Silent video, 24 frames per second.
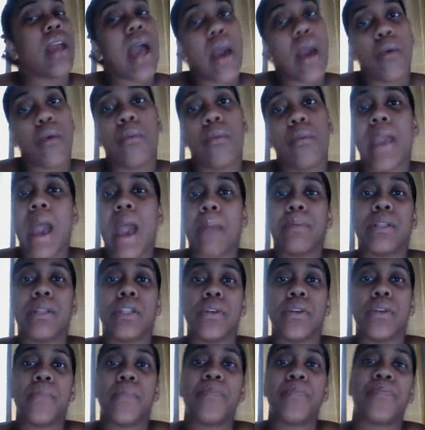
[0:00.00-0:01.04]
I would be happy
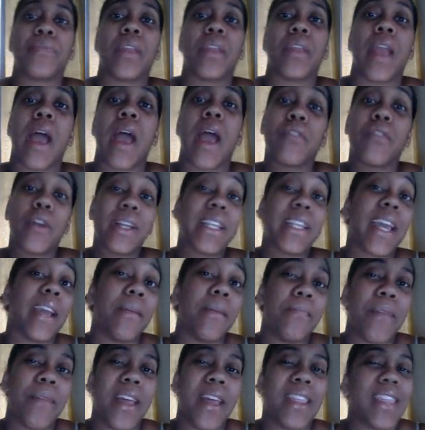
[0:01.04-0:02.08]
to. Have a great
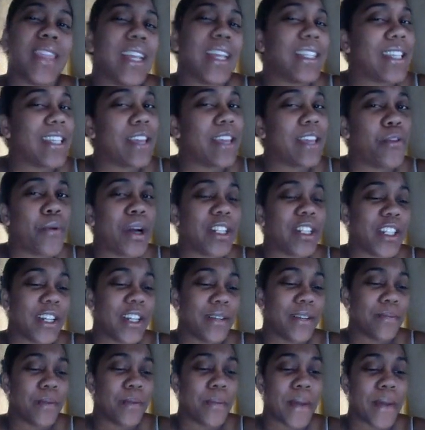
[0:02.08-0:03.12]
day, and thanks again for
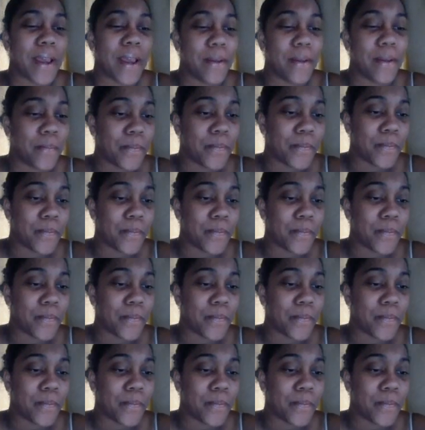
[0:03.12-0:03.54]
watching. Bye bye.